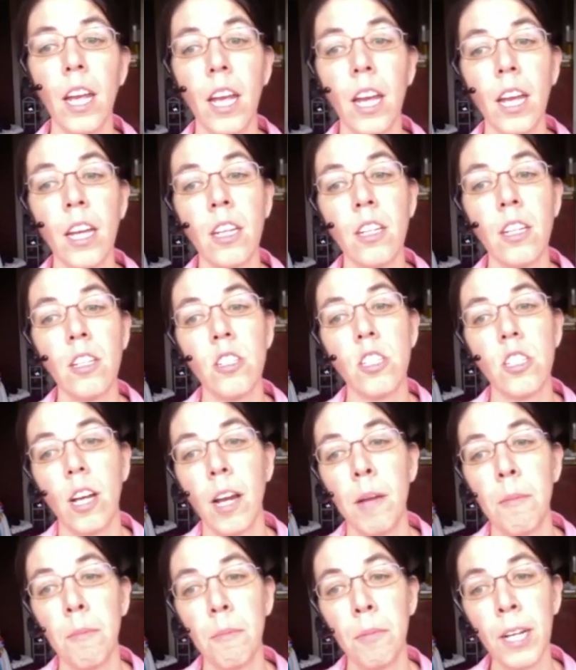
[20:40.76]
And
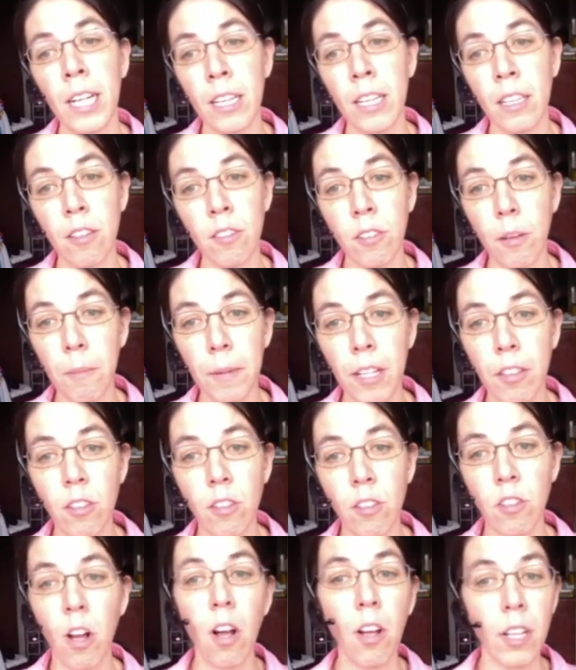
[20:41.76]
I'm bringing this up
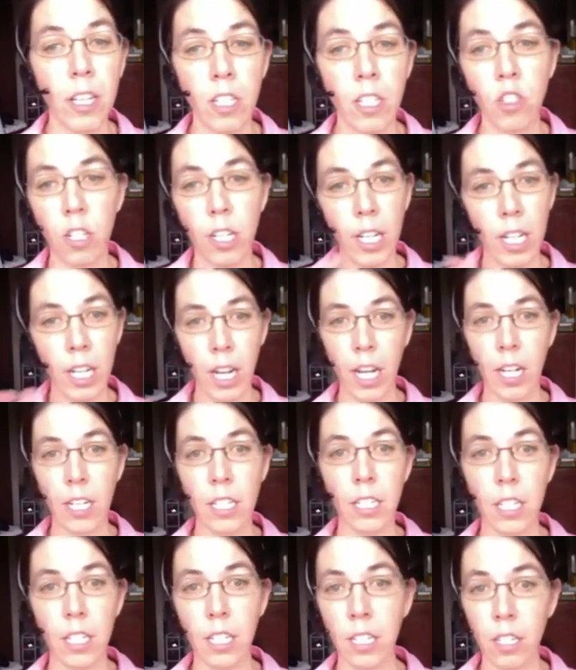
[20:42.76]
because it's all
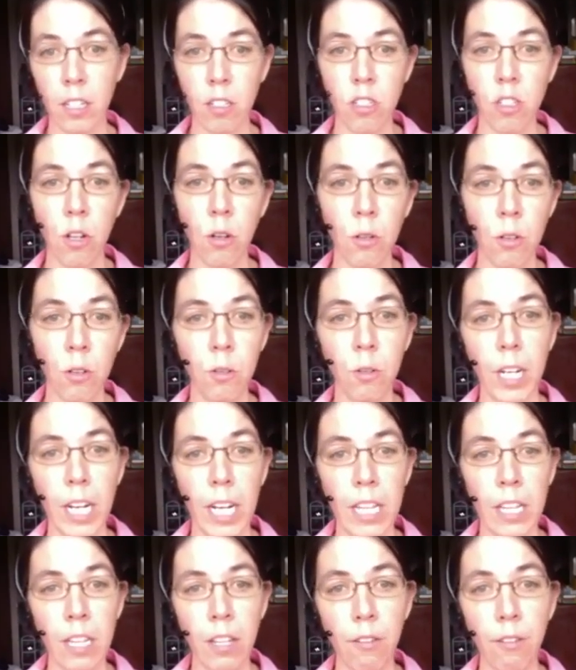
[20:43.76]
interconnected. So when
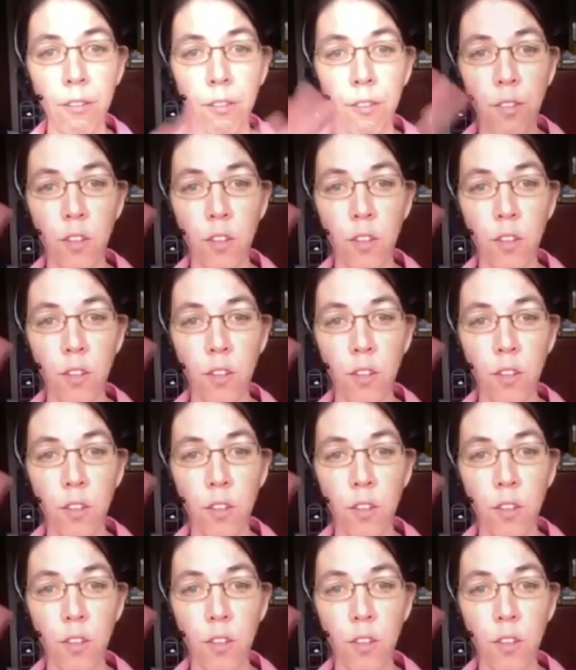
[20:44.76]
we're in the